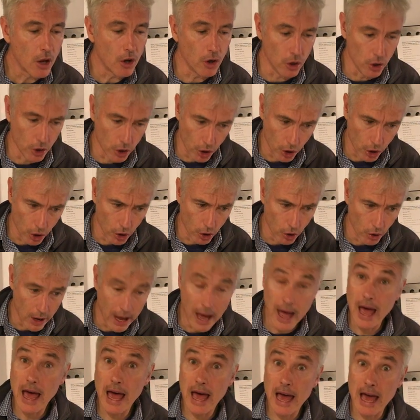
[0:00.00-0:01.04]

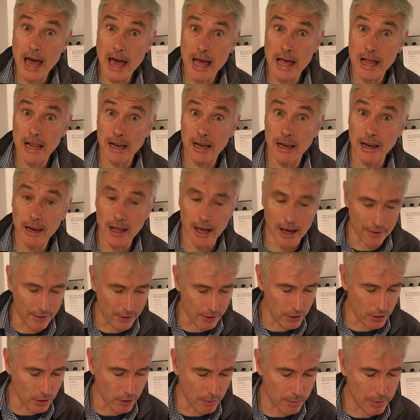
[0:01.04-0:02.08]
Noël, and then
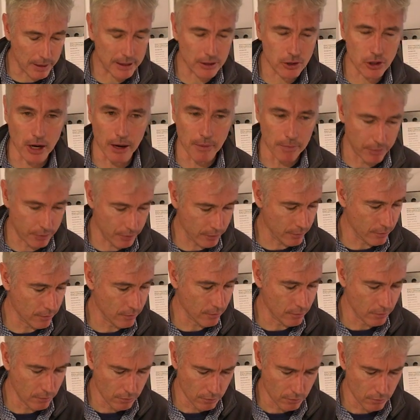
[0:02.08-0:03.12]
you do a big jump.
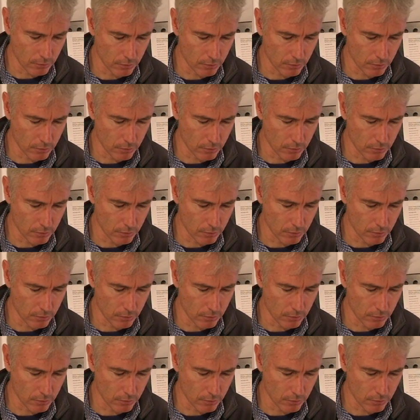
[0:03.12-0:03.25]
So